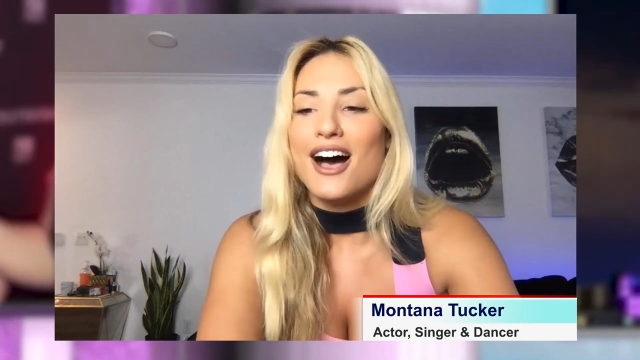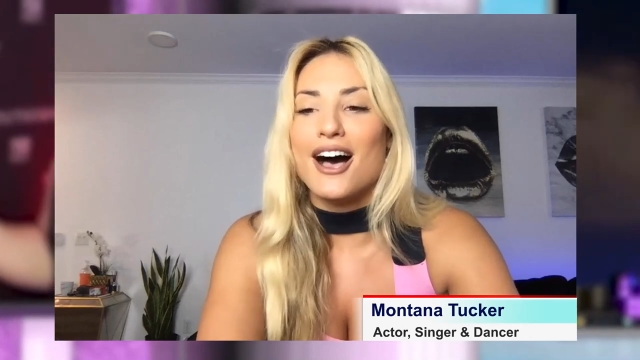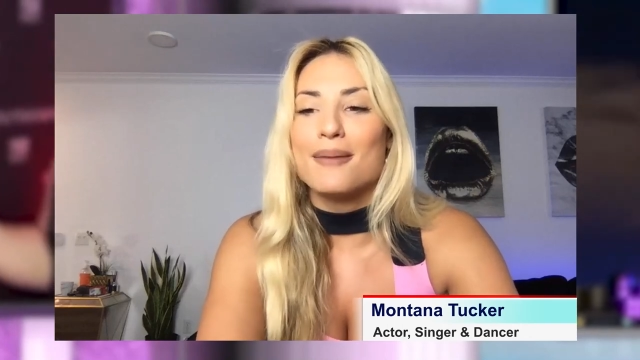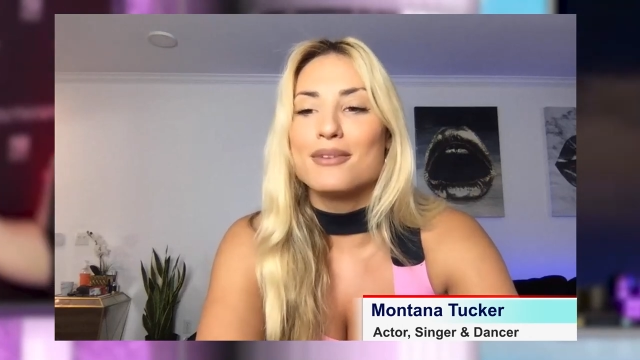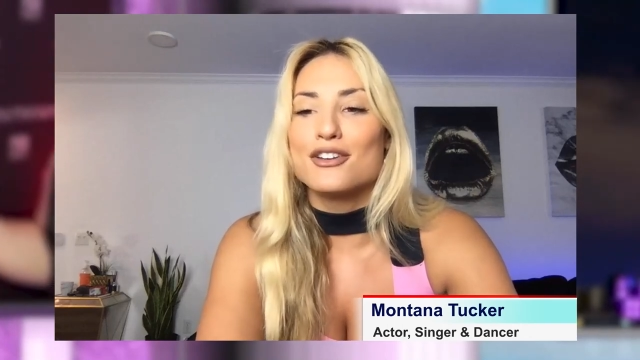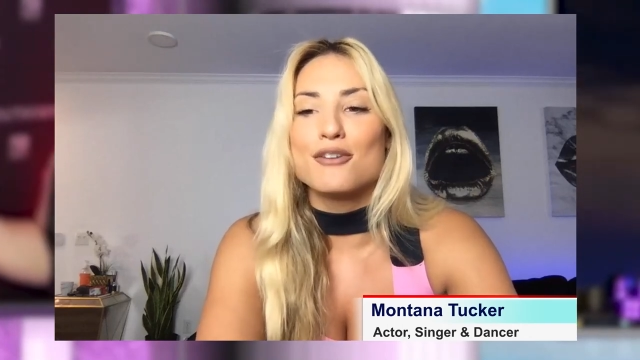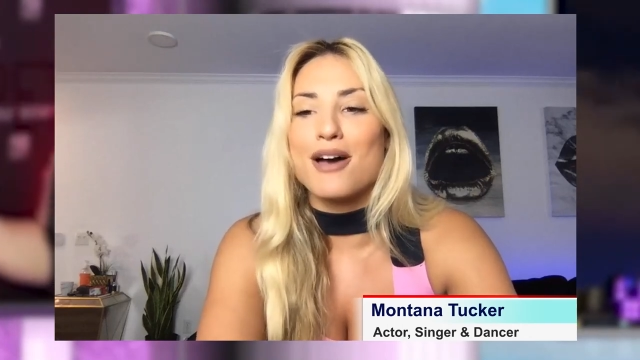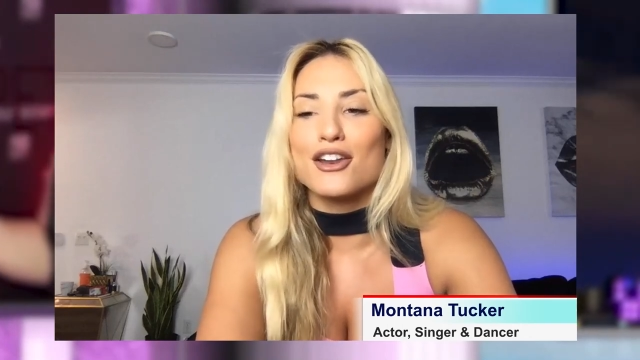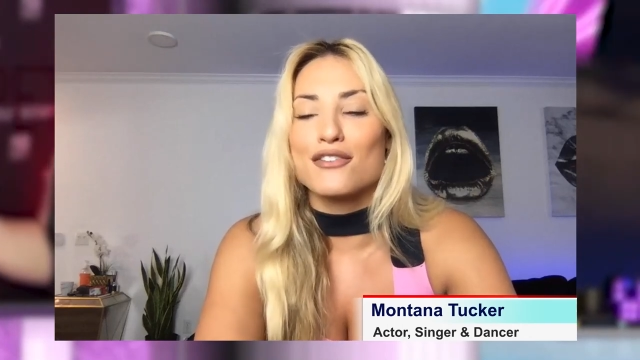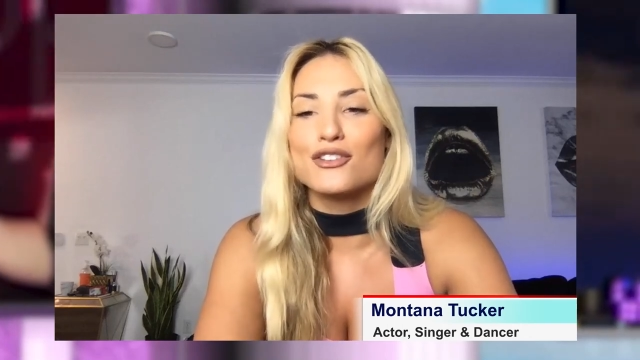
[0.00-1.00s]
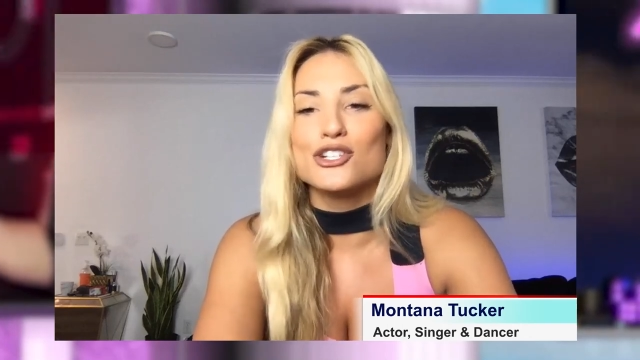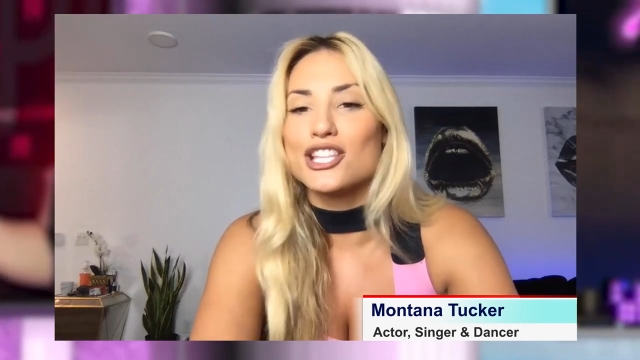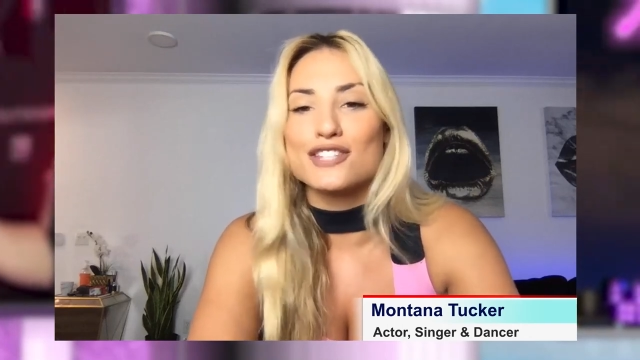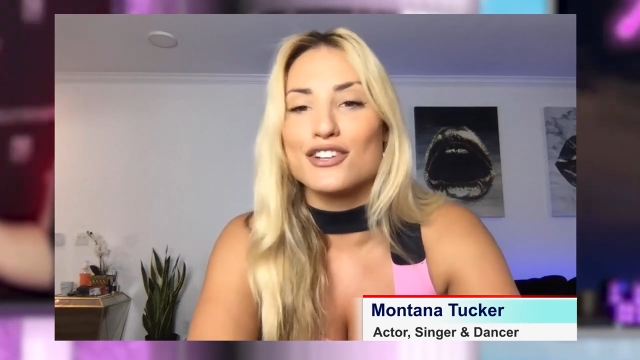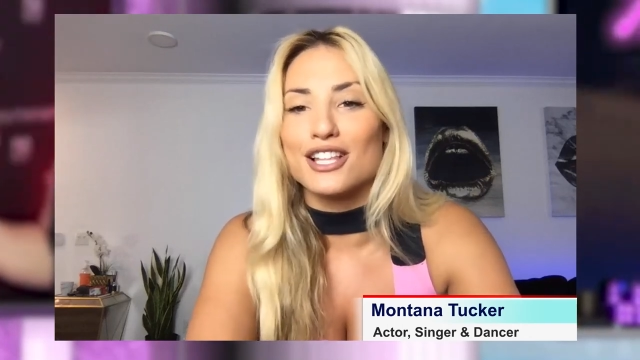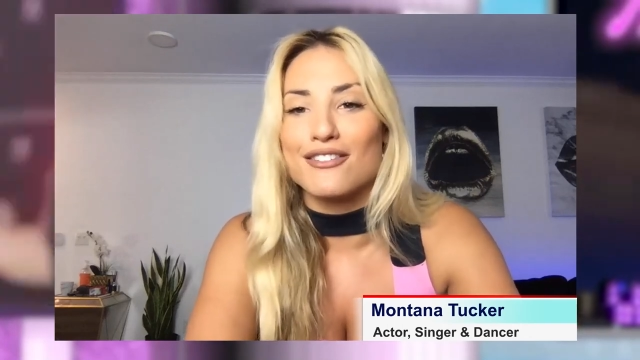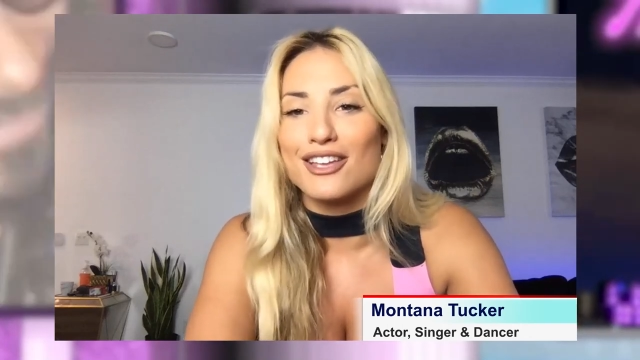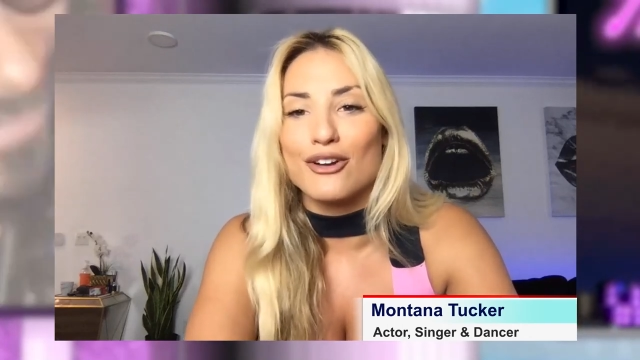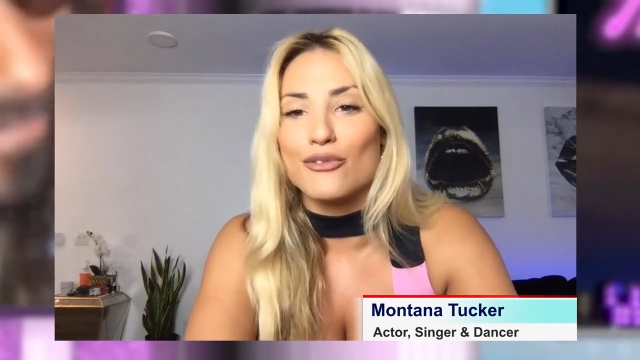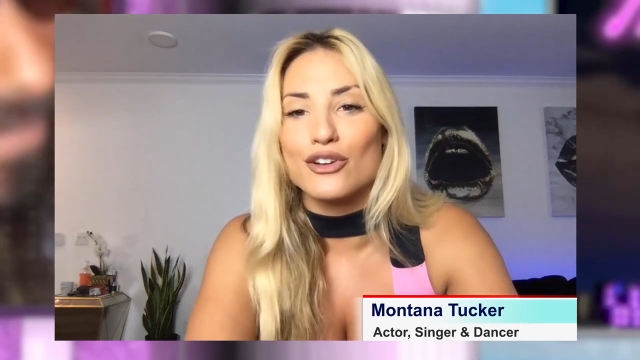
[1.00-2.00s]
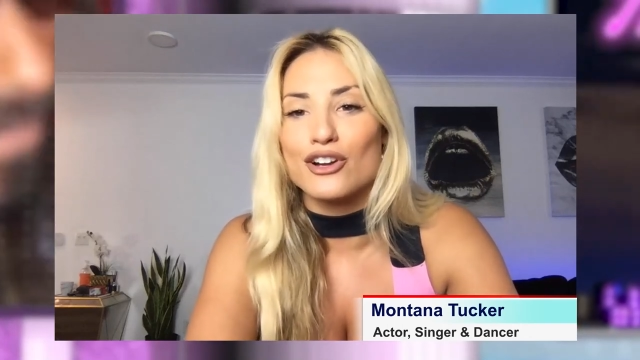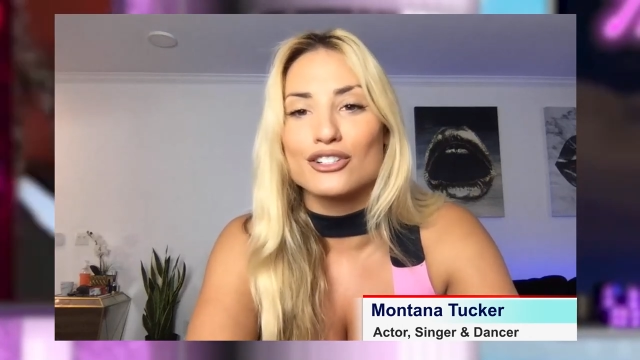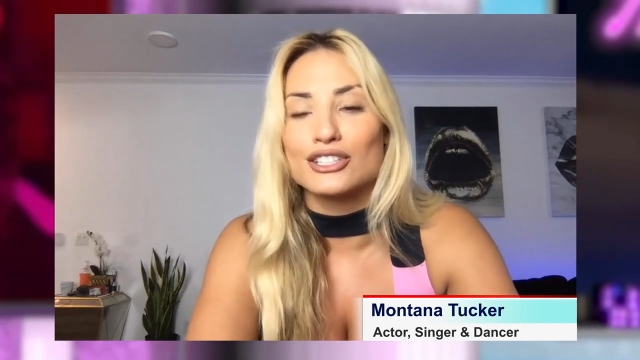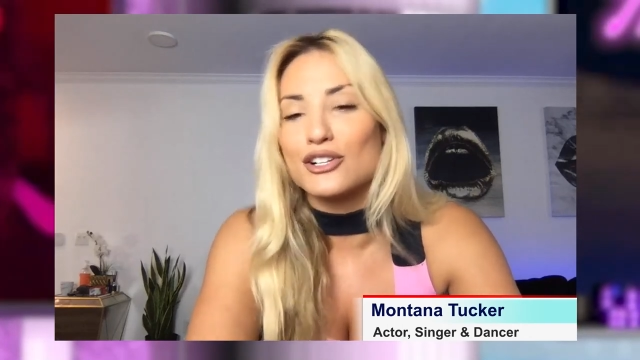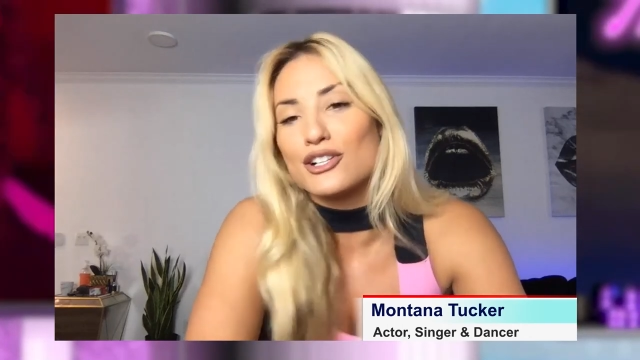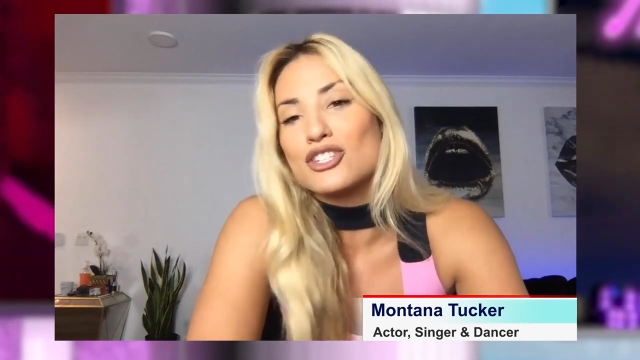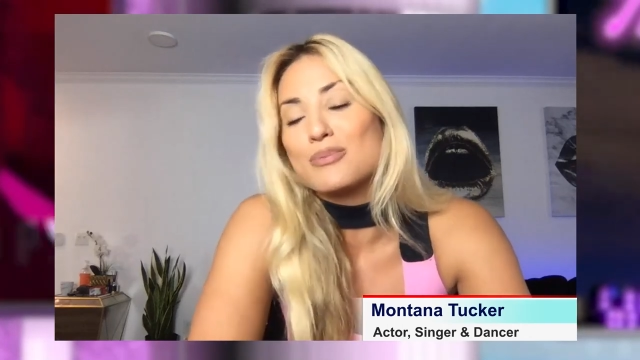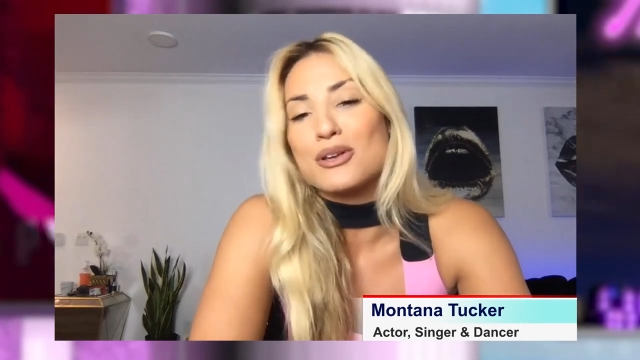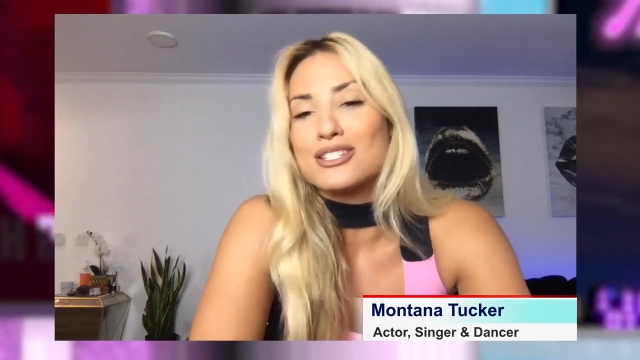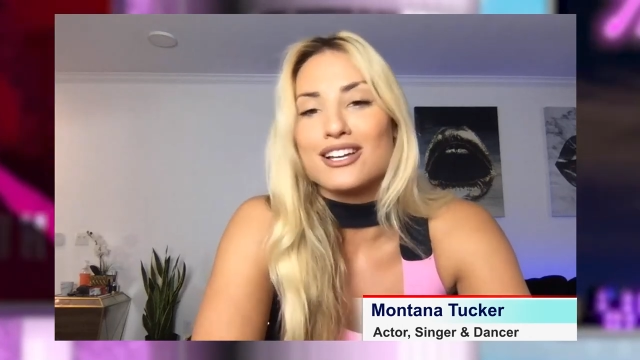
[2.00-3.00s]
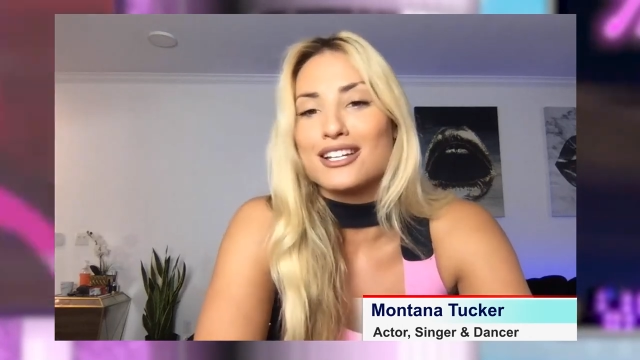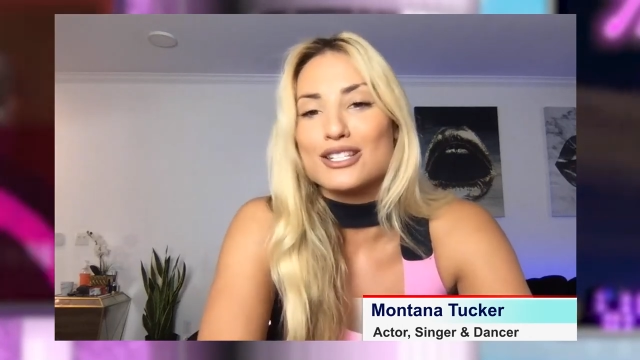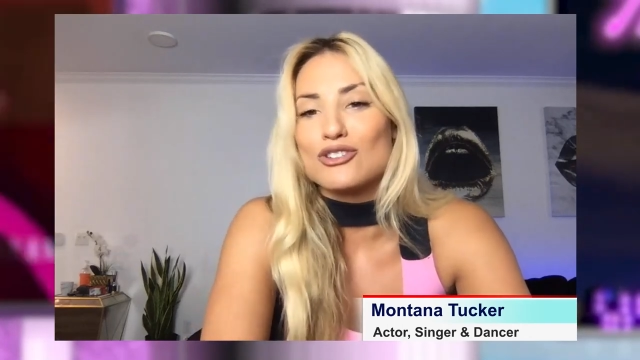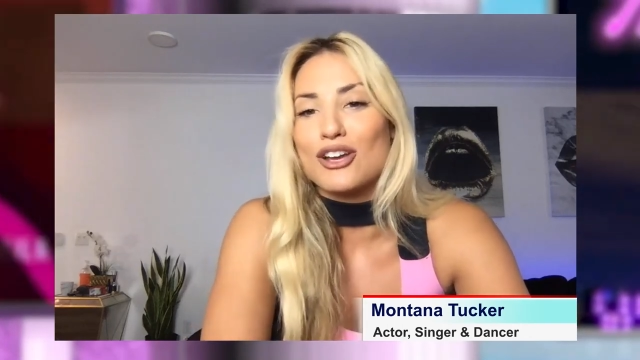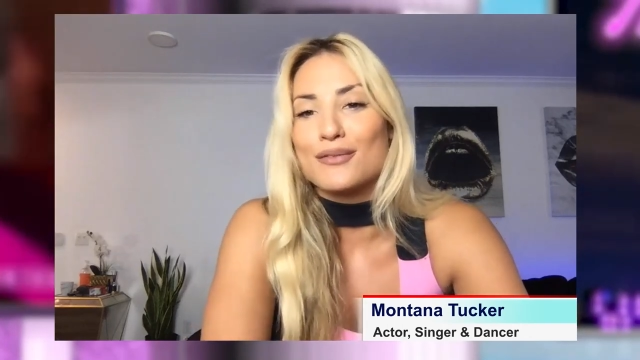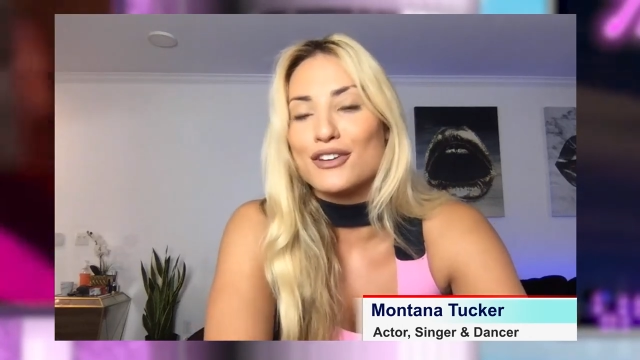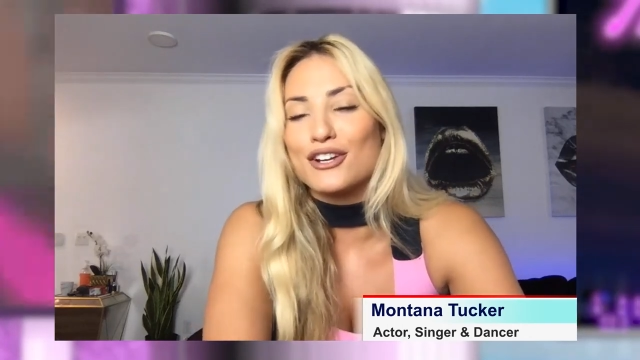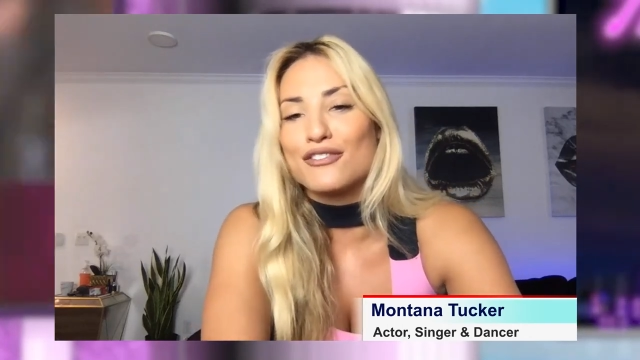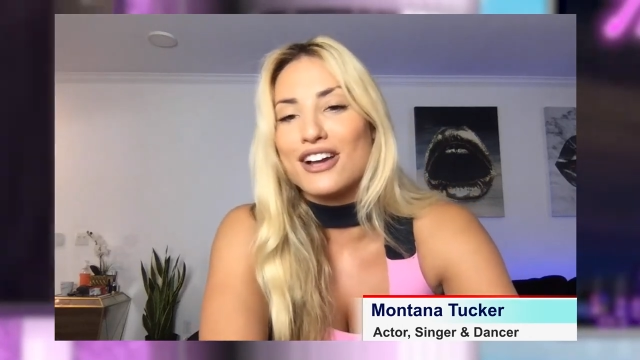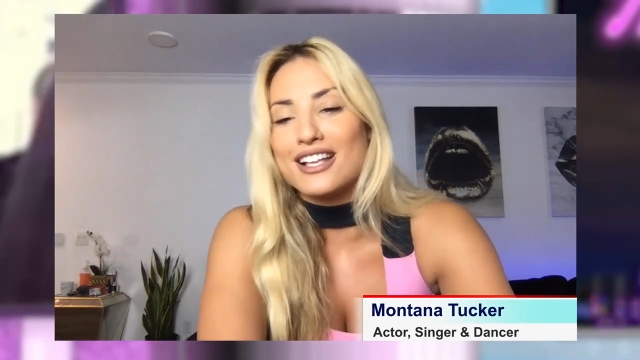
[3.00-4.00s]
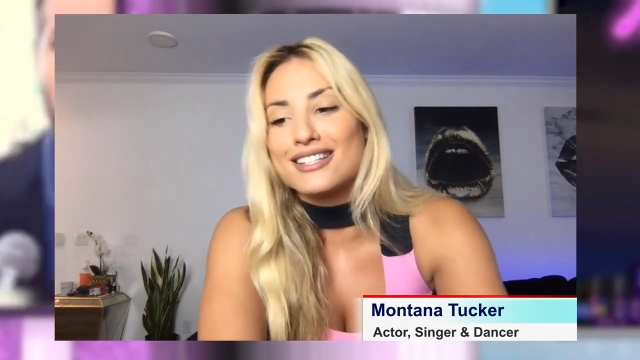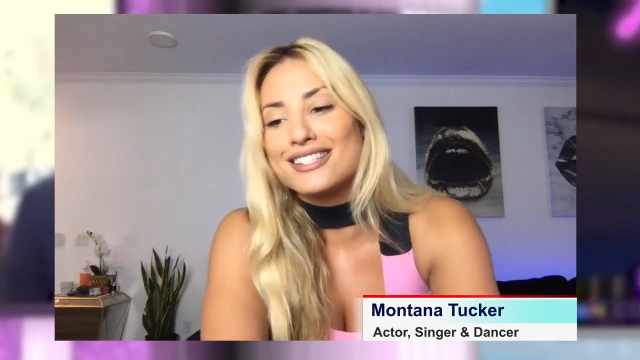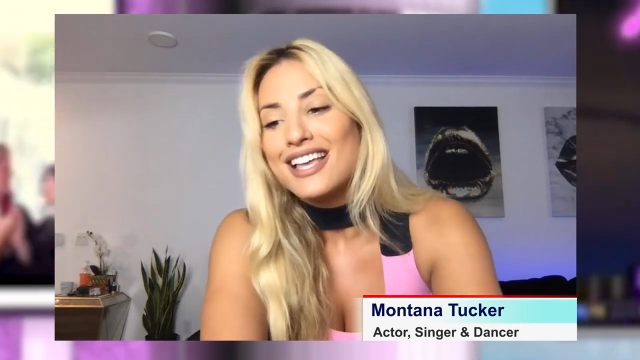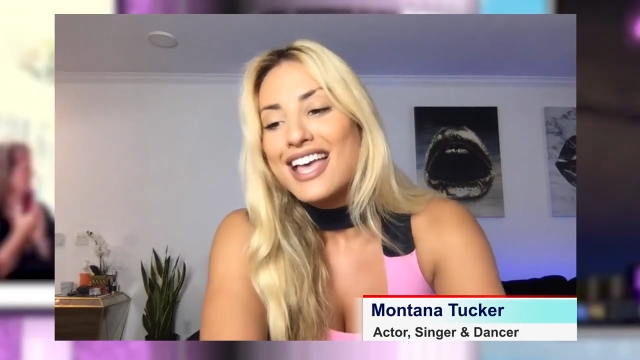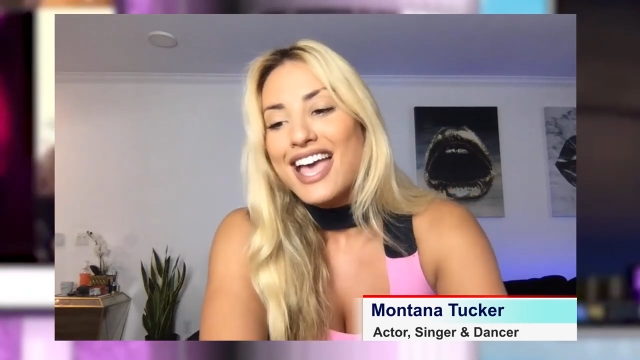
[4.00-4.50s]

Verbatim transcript: um, no matter if you do this for a living or if you're literally just posting on Instagram for your friends.